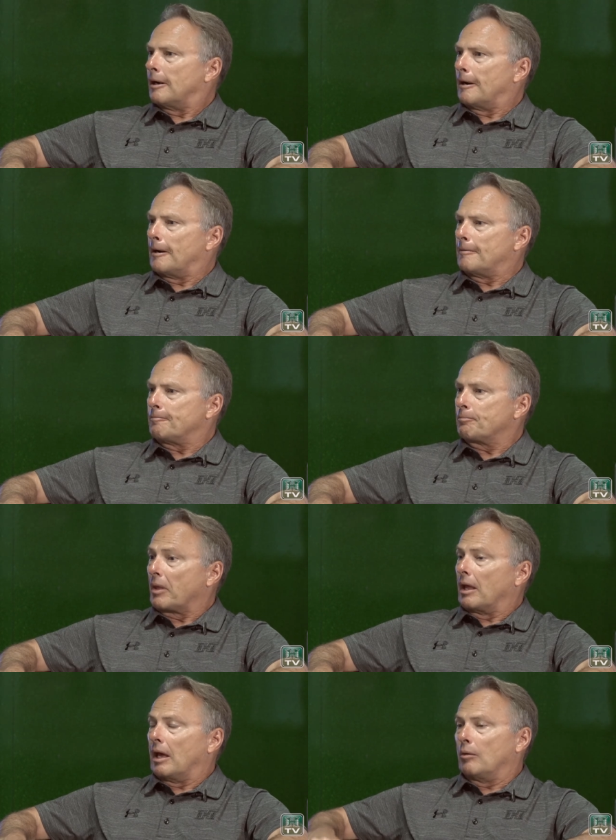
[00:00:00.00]
Um,
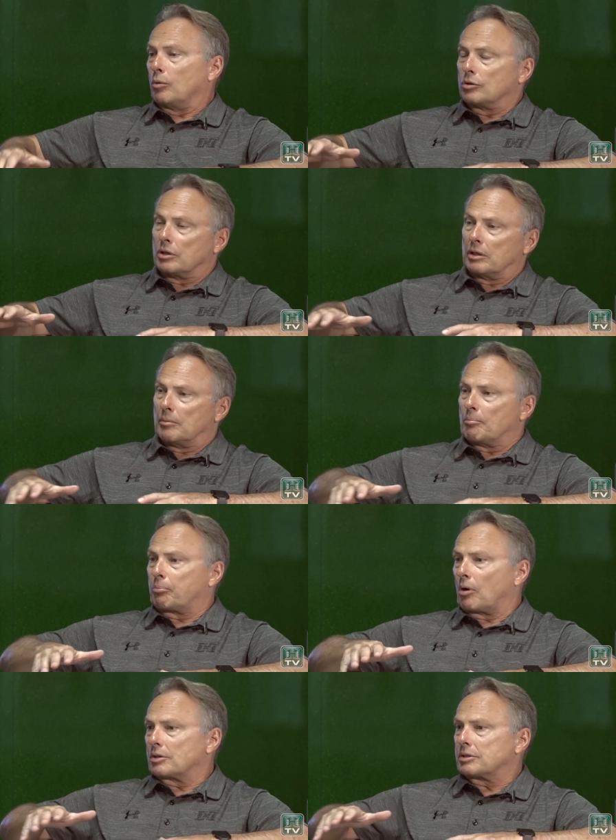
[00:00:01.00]
and we're in the
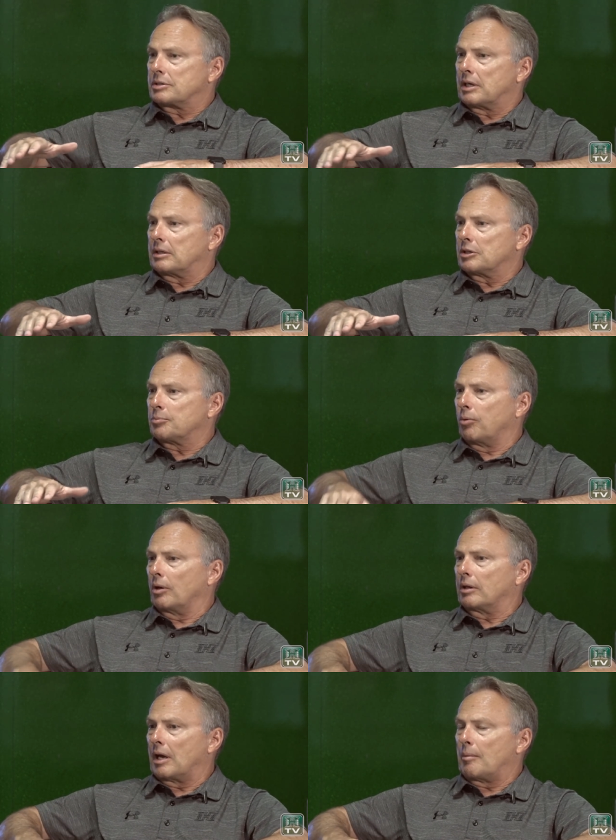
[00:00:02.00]
process at this
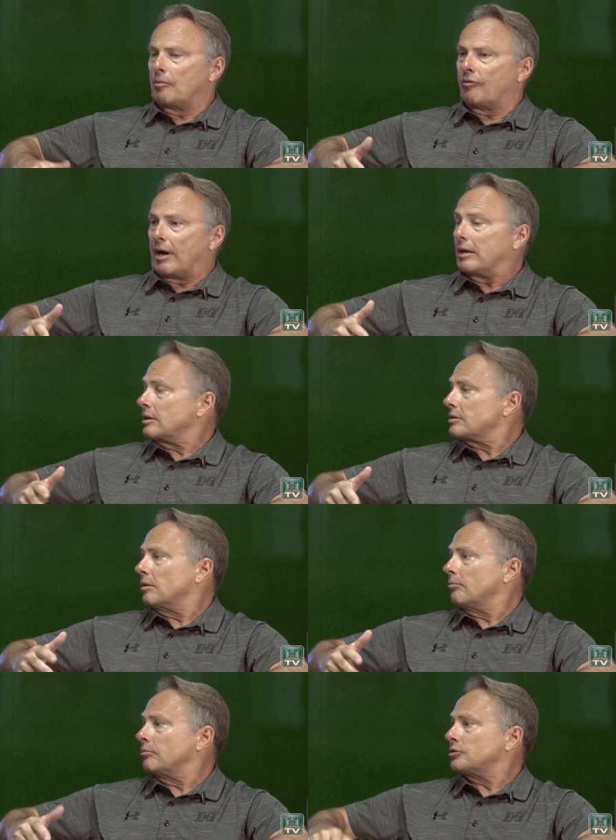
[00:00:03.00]
point in time of finding
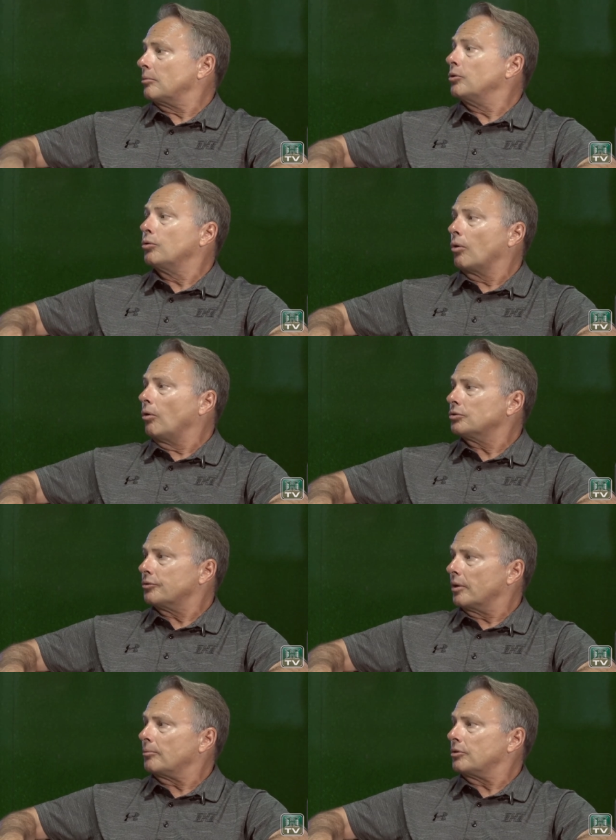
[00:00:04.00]
some some new roles for them